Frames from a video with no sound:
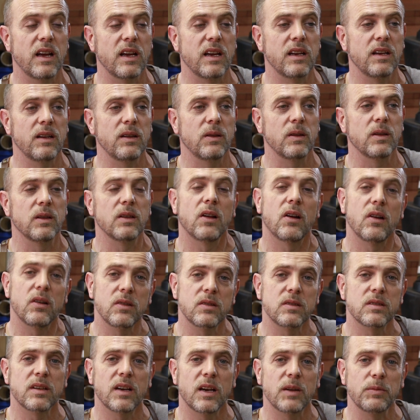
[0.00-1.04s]
a
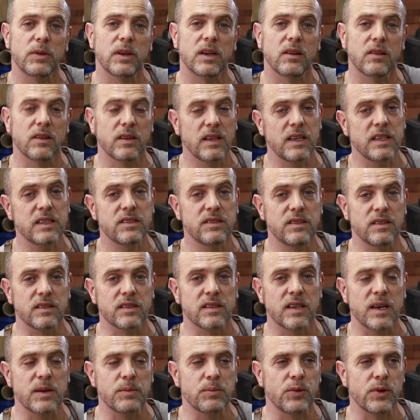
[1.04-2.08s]
long time ago, and that's the
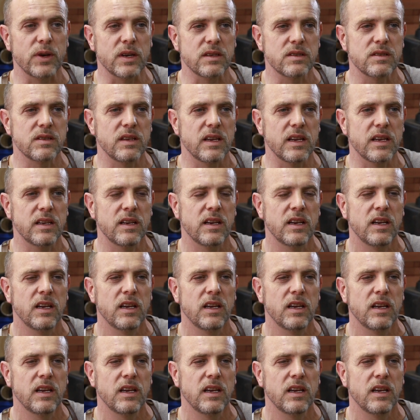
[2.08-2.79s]
tapering sled.